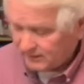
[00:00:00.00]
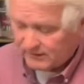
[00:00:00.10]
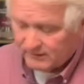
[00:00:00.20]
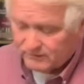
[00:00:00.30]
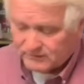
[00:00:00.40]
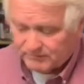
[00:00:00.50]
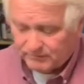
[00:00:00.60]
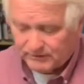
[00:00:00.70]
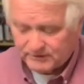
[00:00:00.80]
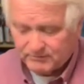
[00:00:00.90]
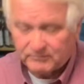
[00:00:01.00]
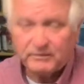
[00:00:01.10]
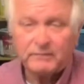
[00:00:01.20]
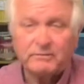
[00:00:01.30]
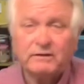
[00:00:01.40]
I use some parchment
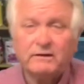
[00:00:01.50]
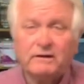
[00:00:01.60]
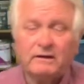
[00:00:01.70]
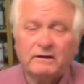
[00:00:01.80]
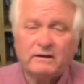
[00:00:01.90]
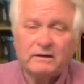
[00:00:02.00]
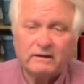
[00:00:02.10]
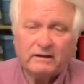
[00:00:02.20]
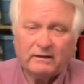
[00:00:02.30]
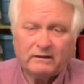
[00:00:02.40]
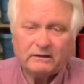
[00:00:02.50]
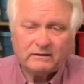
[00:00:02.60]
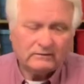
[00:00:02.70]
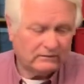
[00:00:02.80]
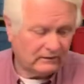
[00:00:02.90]
paper
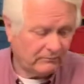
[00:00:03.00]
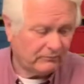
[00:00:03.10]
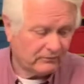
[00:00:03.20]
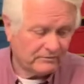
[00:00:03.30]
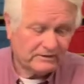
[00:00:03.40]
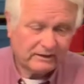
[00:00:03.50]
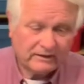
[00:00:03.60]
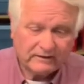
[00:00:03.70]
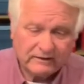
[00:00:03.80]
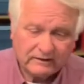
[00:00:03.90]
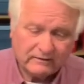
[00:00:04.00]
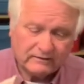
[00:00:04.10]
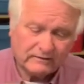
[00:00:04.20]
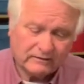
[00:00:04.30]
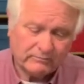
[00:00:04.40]
to keep it from sticking. And
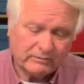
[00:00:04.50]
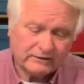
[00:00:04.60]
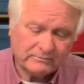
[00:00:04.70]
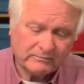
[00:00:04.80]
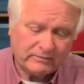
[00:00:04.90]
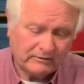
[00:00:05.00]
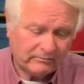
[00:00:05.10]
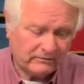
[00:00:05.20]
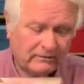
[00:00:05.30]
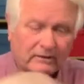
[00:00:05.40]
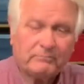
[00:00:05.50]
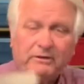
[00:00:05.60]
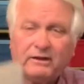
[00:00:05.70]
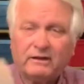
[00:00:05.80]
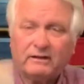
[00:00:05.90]
the parchment paper, I
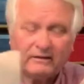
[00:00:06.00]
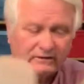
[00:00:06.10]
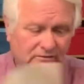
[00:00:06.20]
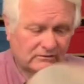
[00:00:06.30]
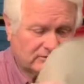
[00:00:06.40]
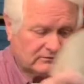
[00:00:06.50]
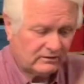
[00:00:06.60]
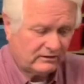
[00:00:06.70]
pre-cut that so it